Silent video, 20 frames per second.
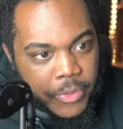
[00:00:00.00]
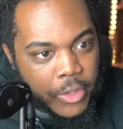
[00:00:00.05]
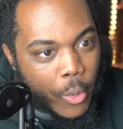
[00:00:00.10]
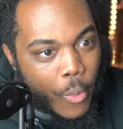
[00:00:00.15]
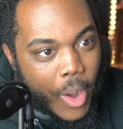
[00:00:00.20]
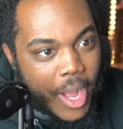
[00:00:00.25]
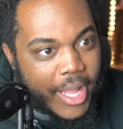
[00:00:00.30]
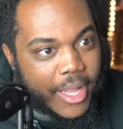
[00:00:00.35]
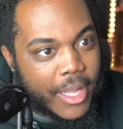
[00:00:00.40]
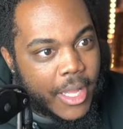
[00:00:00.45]

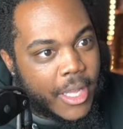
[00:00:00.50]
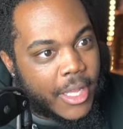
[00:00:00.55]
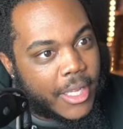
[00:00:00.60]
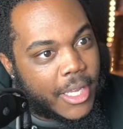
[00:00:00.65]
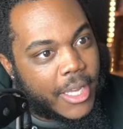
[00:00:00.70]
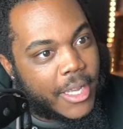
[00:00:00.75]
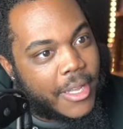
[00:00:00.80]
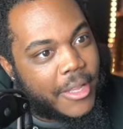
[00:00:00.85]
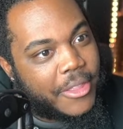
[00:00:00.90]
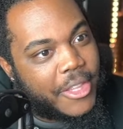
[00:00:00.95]

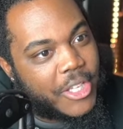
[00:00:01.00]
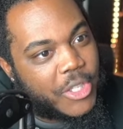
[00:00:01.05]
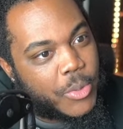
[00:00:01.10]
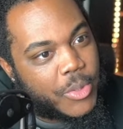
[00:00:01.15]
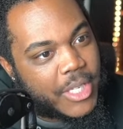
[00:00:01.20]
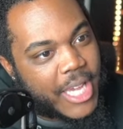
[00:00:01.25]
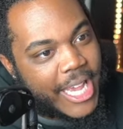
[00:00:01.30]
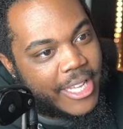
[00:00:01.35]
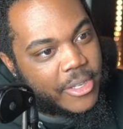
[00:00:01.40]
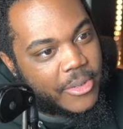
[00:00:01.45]
what? This was
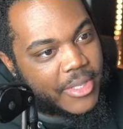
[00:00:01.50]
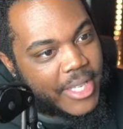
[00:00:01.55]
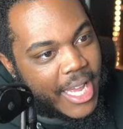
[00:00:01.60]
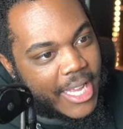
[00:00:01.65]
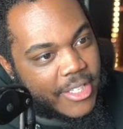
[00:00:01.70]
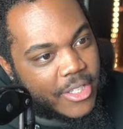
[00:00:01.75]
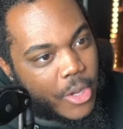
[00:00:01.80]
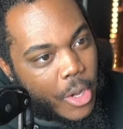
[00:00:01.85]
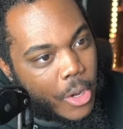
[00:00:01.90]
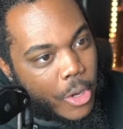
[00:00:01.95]

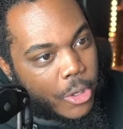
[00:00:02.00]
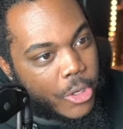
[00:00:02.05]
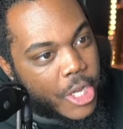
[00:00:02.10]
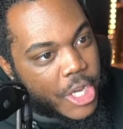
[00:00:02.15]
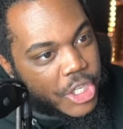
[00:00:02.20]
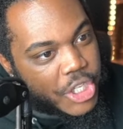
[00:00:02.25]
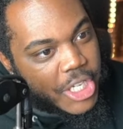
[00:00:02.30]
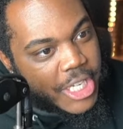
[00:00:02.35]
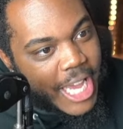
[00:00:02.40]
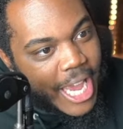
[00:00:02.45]
Kato-san's goal.
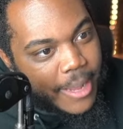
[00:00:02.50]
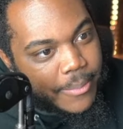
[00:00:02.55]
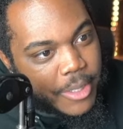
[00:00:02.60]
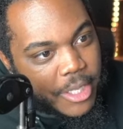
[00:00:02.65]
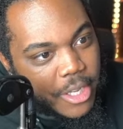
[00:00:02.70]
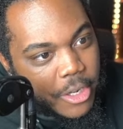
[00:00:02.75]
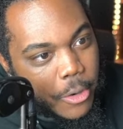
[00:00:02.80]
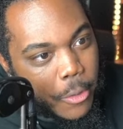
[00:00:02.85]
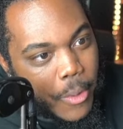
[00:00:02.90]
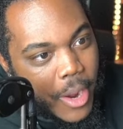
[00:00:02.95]
She came to
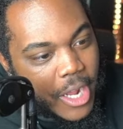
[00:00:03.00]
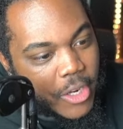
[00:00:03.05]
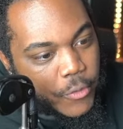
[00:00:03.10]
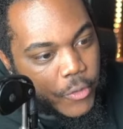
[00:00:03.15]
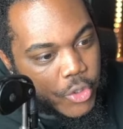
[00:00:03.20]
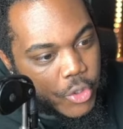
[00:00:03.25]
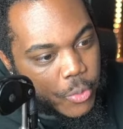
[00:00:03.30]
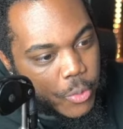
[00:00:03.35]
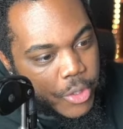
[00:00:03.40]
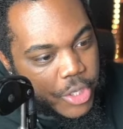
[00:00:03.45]
the garage for
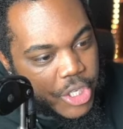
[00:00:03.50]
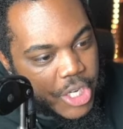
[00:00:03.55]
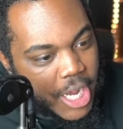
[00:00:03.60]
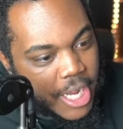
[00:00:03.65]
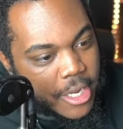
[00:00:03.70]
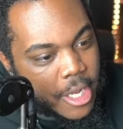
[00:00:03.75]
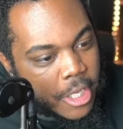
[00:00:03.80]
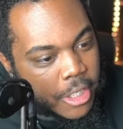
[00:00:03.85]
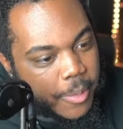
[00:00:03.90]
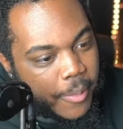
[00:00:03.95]
Tsurugi-chan
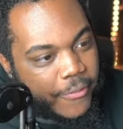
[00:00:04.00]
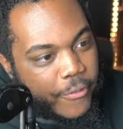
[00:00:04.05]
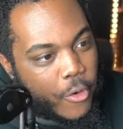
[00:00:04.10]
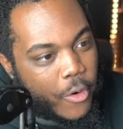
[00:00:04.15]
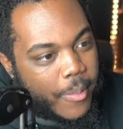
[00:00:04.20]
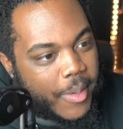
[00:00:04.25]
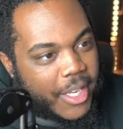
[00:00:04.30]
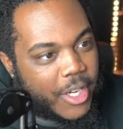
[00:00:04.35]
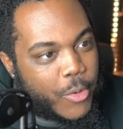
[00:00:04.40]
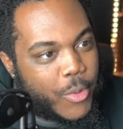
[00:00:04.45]
to perform
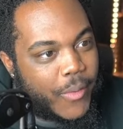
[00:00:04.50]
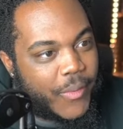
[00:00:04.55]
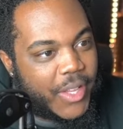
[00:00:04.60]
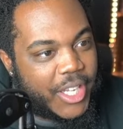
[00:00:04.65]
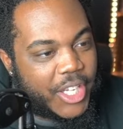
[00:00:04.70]
an equivalent